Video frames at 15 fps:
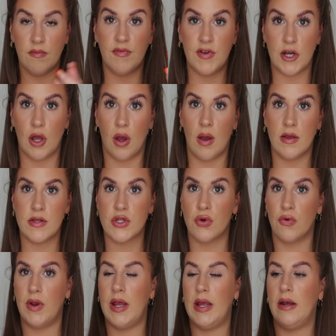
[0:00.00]
video I
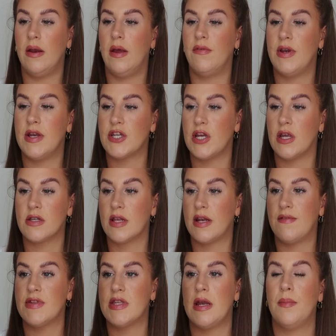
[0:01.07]
saw it in initially, because
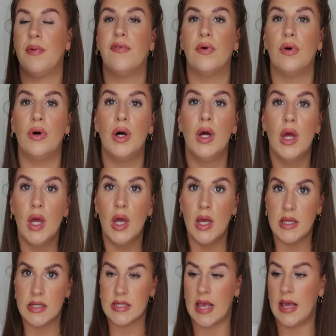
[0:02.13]
I've never seen it before,
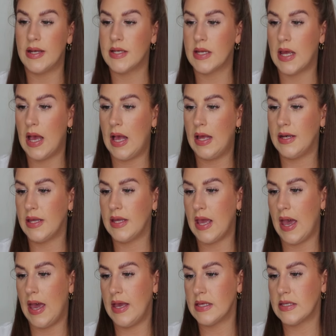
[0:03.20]
said, and
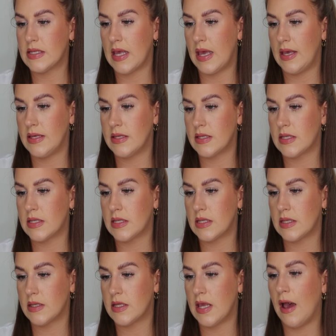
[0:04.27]
yeah, it
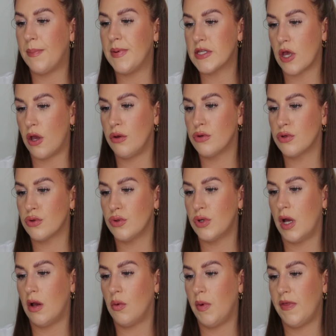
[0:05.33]
says to help his own
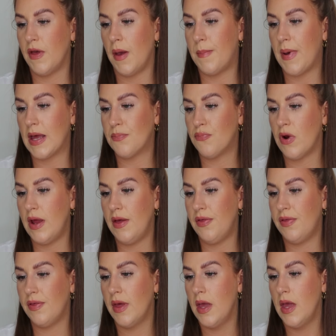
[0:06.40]
daughter with her bad
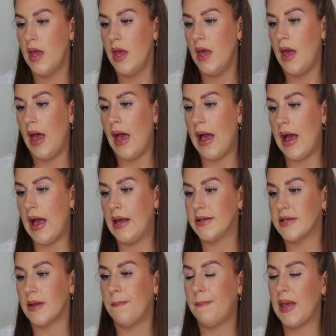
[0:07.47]
breath.
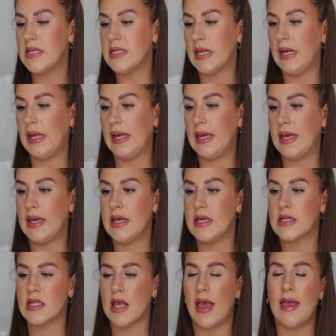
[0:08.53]
And basically
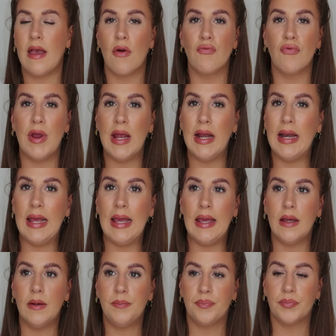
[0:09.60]
it's a
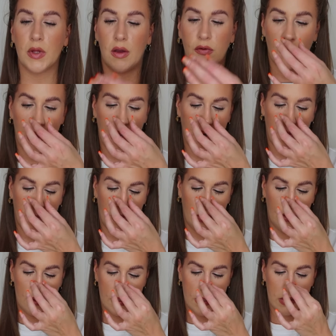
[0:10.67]
really, I've got hair on my
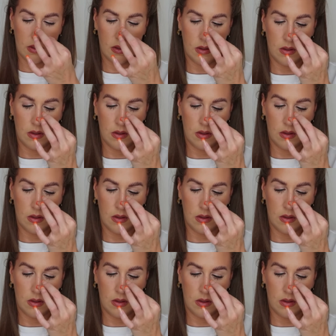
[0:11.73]
nose,